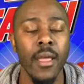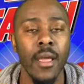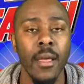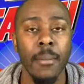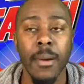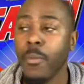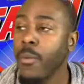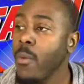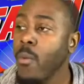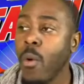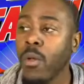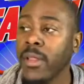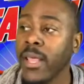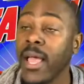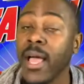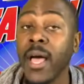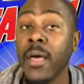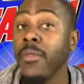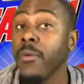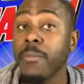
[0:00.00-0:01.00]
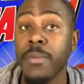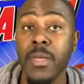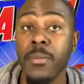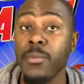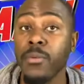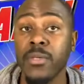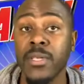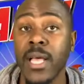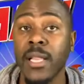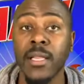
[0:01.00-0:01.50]
but we won't let other
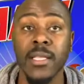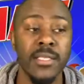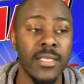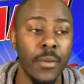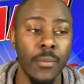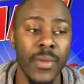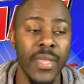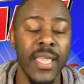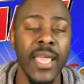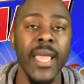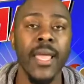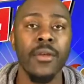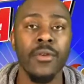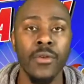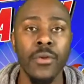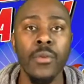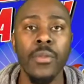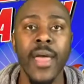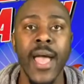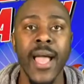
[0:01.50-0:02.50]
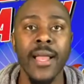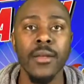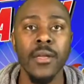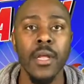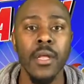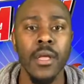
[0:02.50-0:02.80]
people tell us that we can't do that.